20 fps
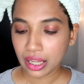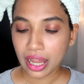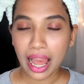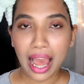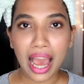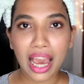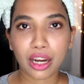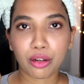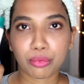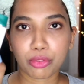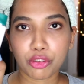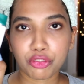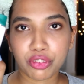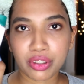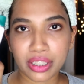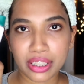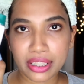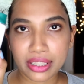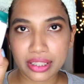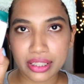help of
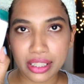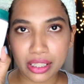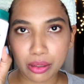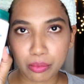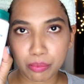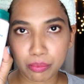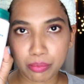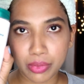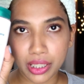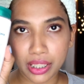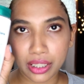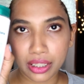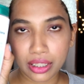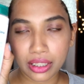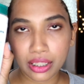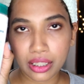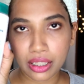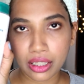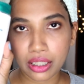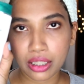cleansing
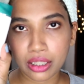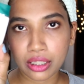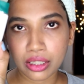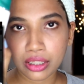milk.